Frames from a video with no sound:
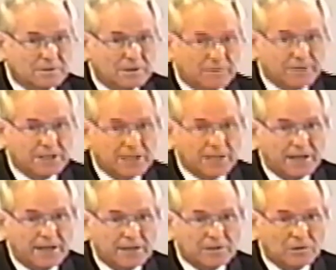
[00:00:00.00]
of the
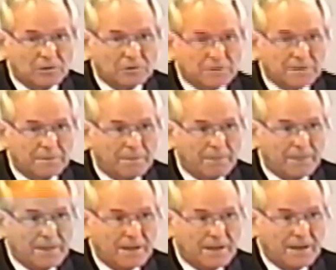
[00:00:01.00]
DNA code.
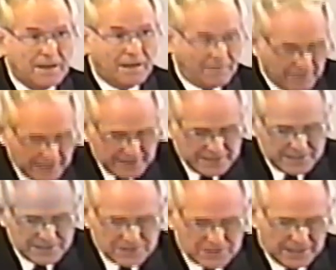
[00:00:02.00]
And then
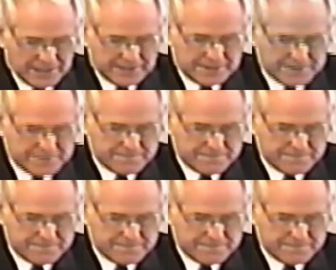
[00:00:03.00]
he said,